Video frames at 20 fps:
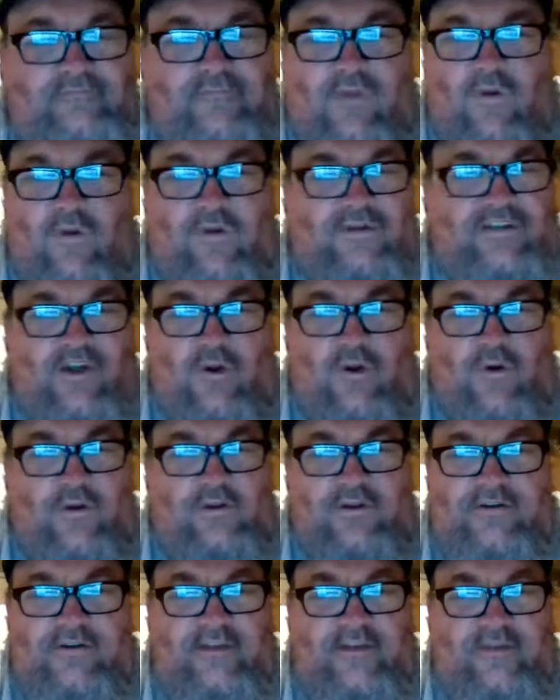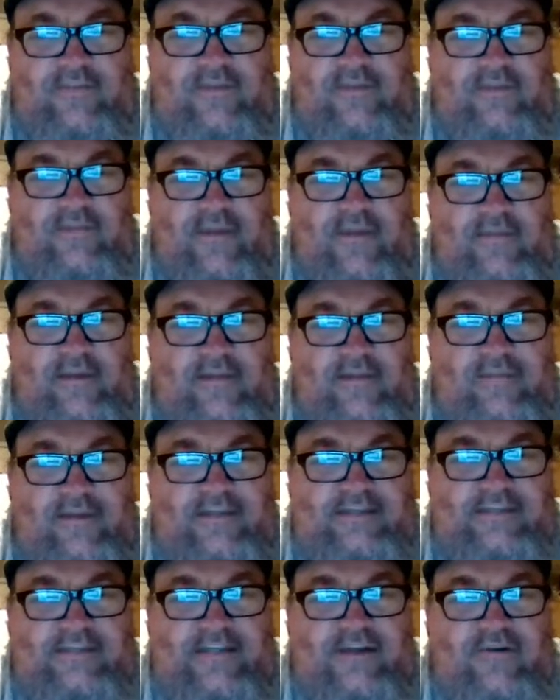Was it old or something? Maybe it'd
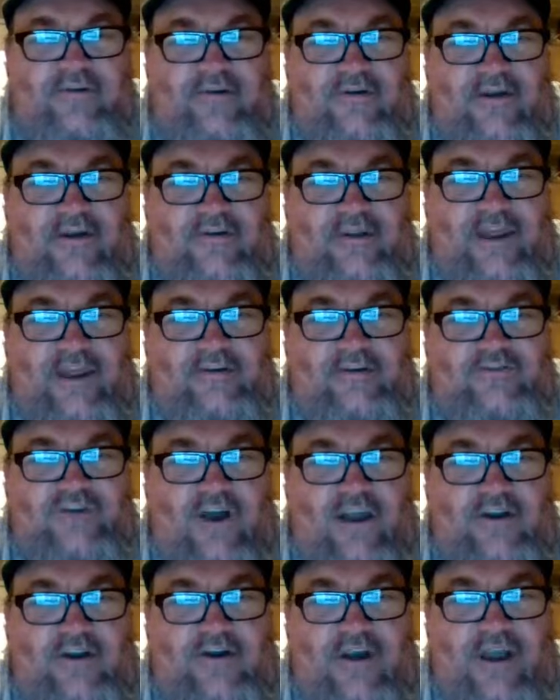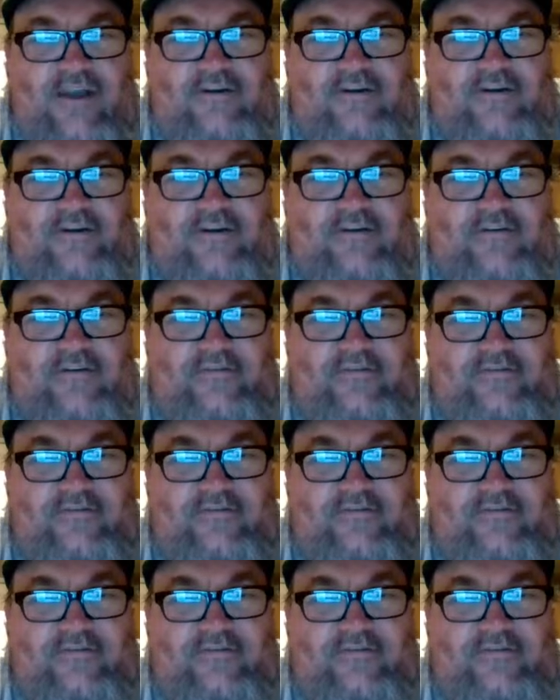been sitting around getting dry cracked or